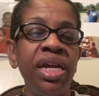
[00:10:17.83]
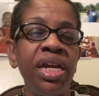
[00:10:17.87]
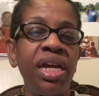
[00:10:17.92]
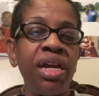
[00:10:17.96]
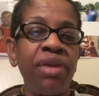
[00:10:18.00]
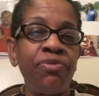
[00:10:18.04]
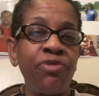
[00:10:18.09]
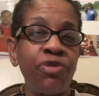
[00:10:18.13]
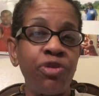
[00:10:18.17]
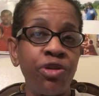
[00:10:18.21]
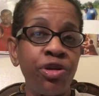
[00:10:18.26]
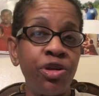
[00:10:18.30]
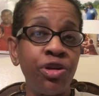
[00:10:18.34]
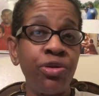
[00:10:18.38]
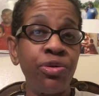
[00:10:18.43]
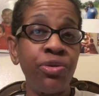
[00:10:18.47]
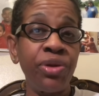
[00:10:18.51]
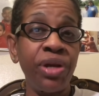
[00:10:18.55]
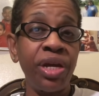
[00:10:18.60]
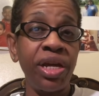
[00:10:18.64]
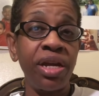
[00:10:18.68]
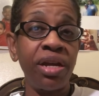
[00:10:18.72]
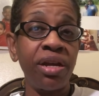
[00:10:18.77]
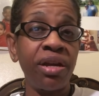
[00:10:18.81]
If you're new
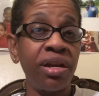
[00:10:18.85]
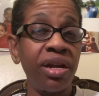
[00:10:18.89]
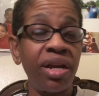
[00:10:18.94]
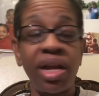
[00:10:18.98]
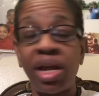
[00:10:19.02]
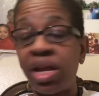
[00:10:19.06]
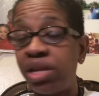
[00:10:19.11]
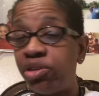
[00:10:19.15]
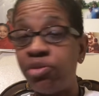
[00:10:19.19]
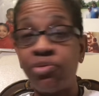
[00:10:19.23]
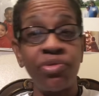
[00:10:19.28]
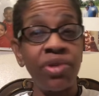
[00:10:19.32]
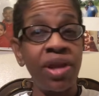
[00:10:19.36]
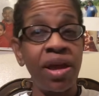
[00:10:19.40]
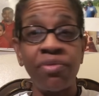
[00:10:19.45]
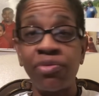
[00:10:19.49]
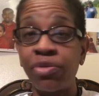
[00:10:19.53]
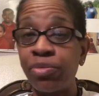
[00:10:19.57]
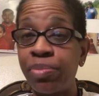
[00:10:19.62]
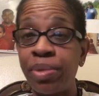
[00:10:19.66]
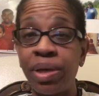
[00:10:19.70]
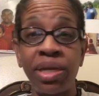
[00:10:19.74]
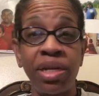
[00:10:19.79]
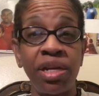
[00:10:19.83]
here and you've never
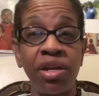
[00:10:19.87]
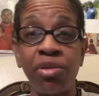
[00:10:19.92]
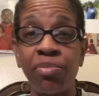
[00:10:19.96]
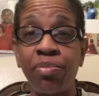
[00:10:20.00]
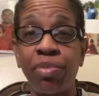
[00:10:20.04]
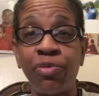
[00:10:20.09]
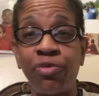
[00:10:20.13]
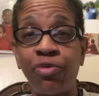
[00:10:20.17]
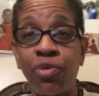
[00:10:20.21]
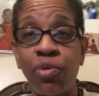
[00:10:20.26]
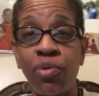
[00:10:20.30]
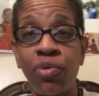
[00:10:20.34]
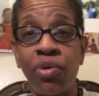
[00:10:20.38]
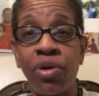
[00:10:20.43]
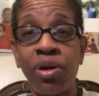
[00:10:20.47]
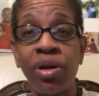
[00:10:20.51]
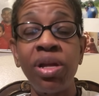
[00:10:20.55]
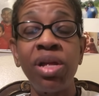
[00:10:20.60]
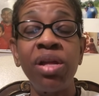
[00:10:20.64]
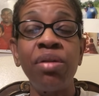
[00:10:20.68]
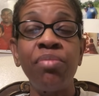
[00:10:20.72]
been here before,